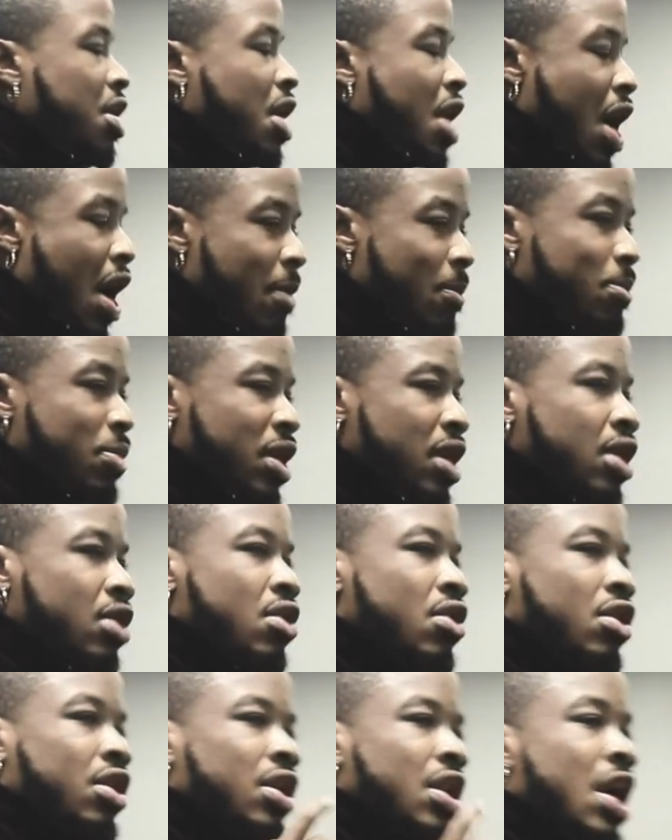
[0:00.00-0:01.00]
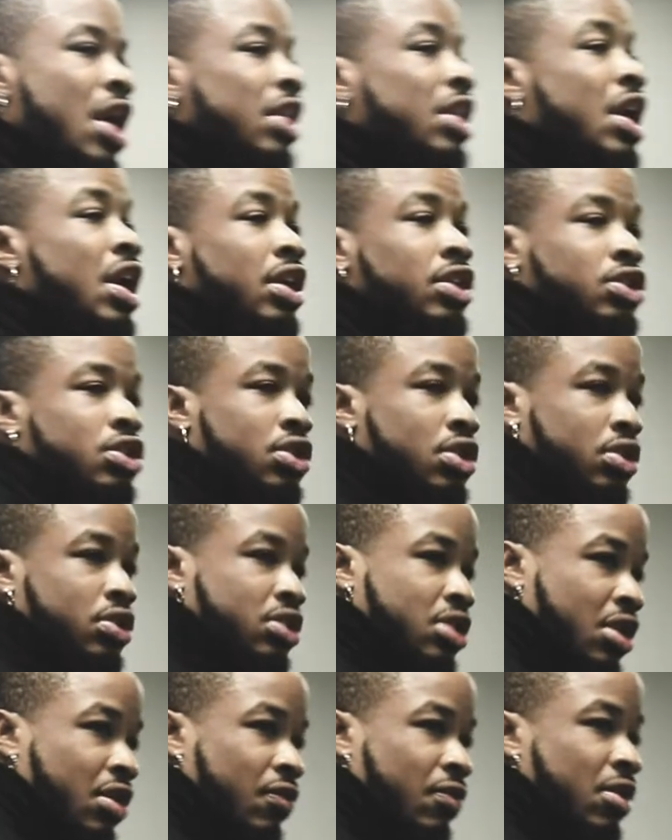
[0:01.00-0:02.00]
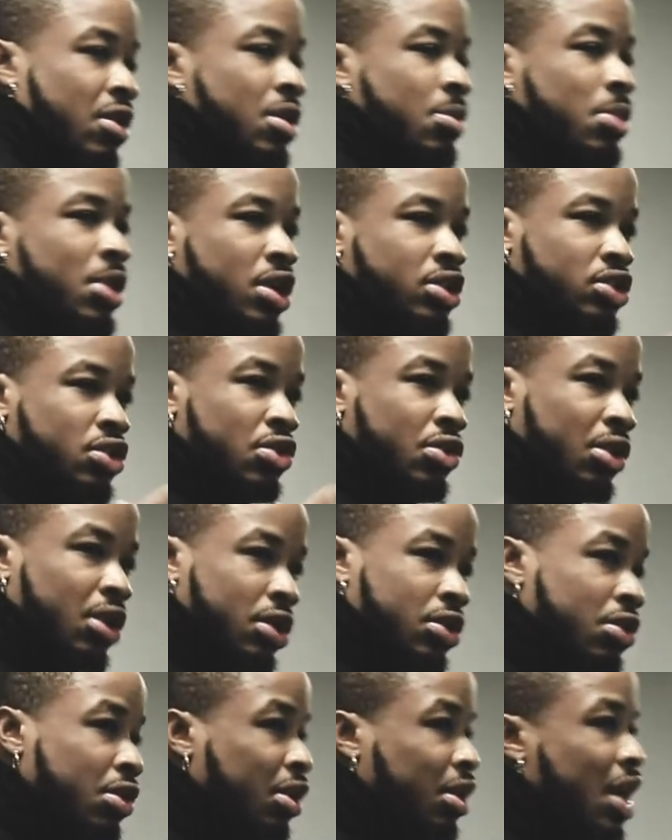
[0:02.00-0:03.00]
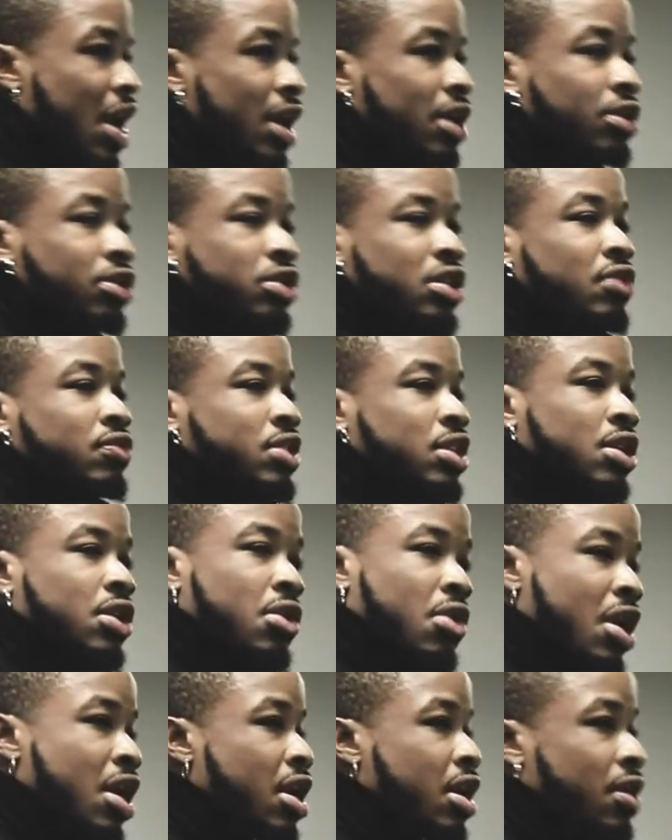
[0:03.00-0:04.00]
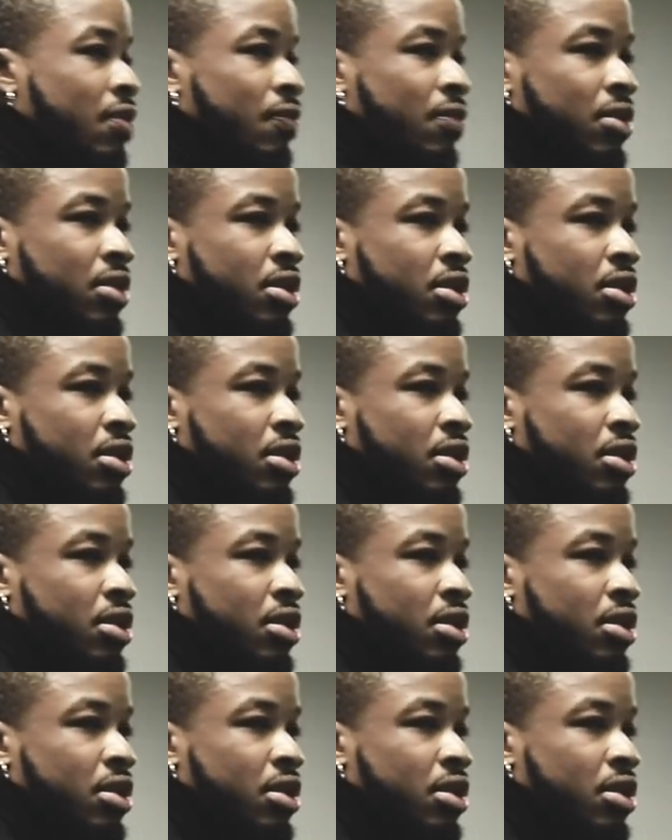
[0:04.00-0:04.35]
I'm big on not lying to yourself because you will lie yourself to the grave.